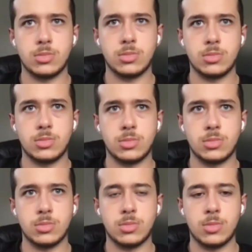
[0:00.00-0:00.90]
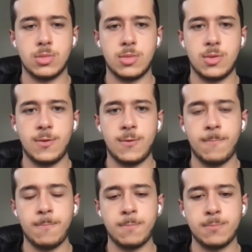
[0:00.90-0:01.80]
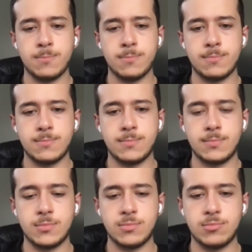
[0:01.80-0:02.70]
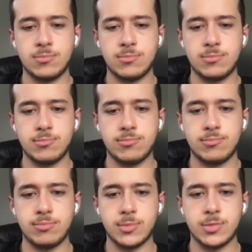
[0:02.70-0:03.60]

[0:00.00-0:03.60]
The person shown says nothing.